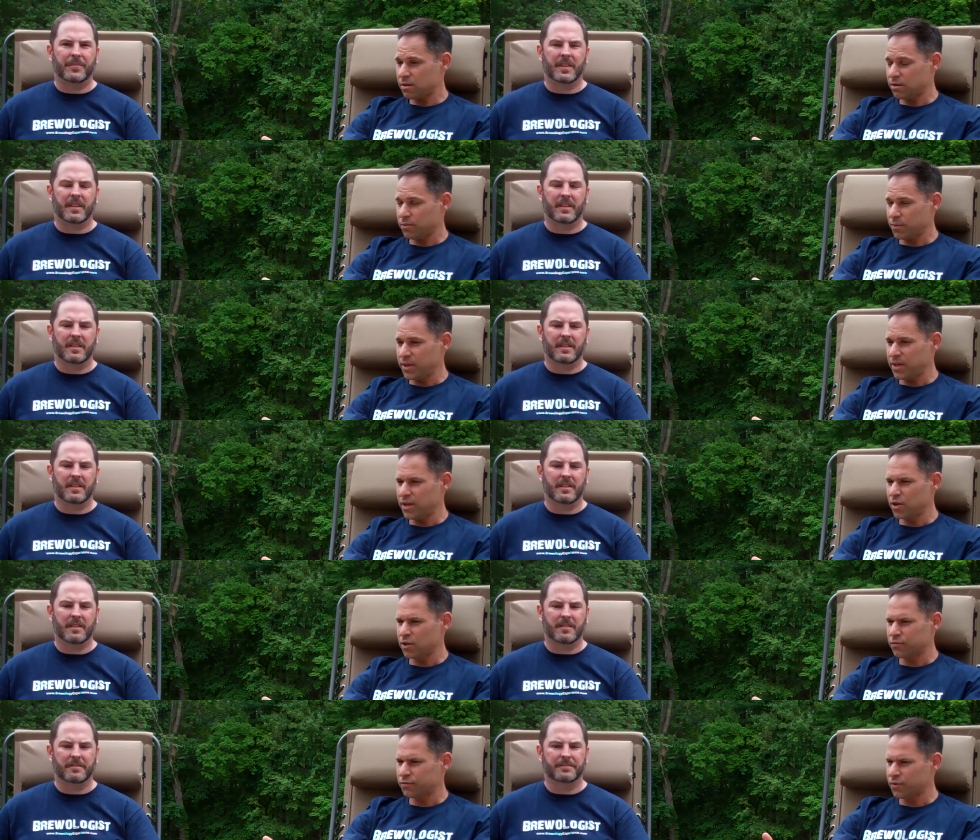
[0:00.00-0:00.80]
Speaker 1: three
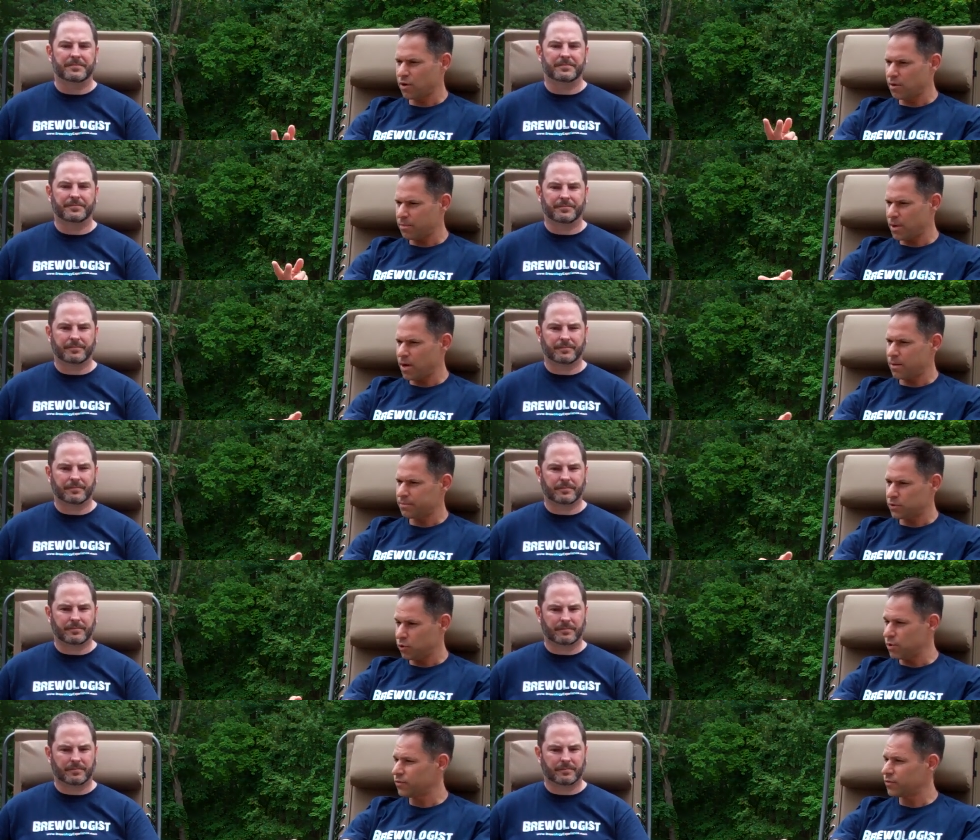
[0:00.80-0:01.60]
here from um,
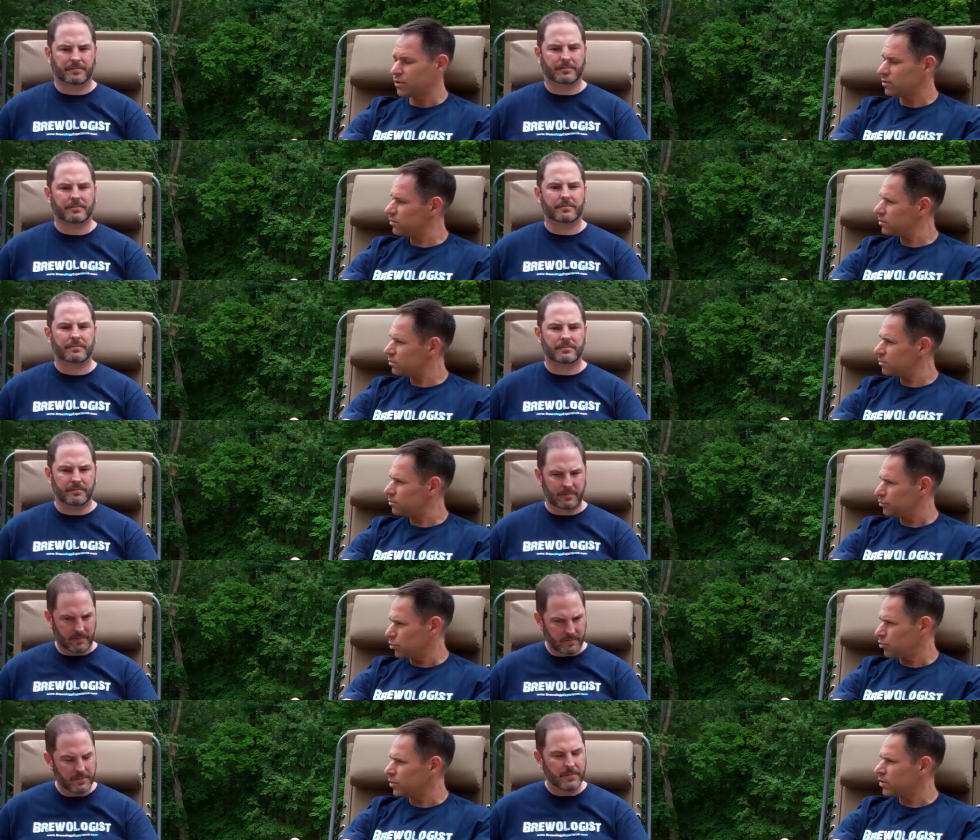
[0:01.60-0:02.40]
two different
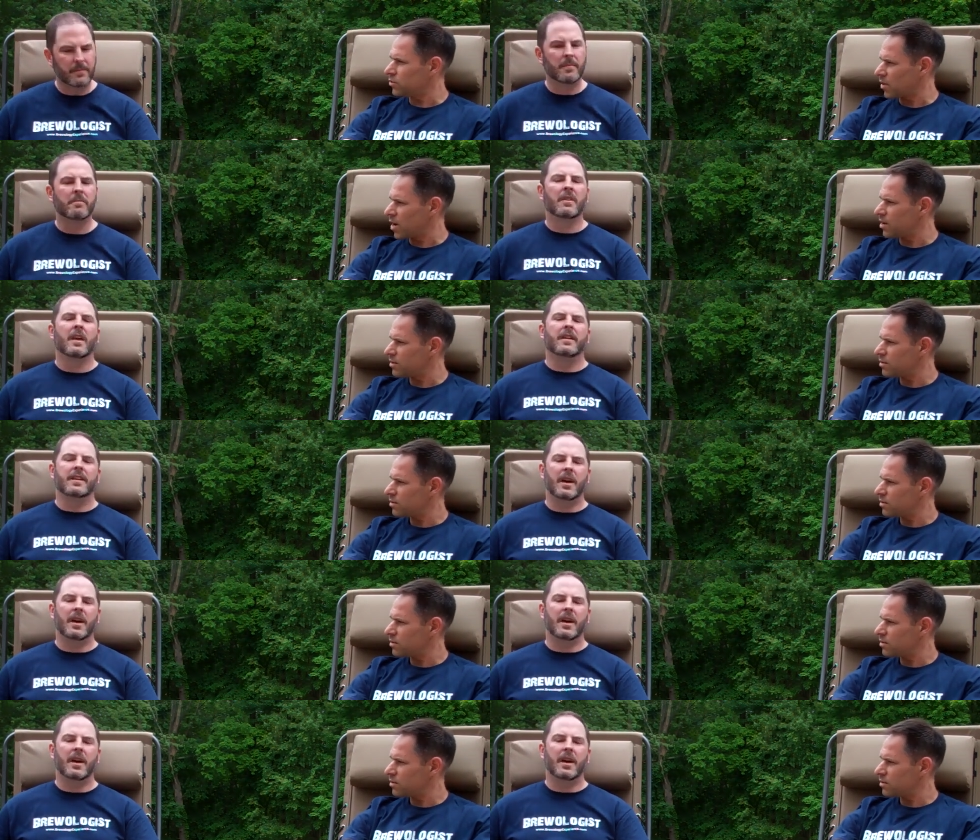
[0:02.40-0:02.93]
breweries, right?